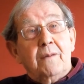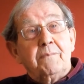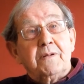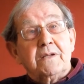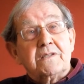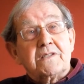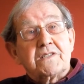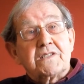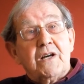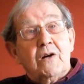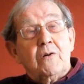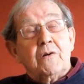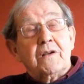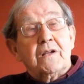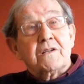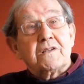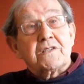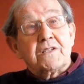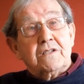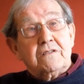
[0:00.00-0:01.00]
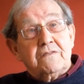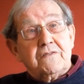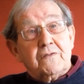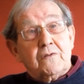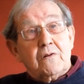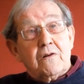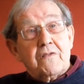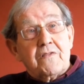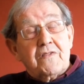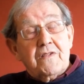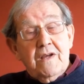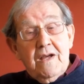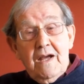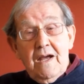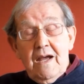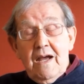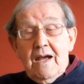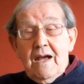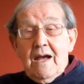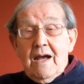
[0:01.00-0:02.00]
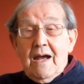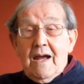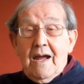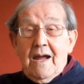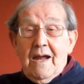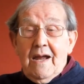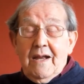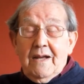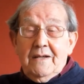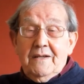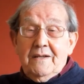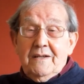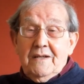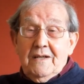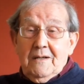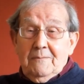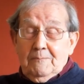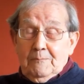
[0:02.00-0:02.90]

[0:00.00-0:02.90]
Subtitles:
up and so on and so forth. And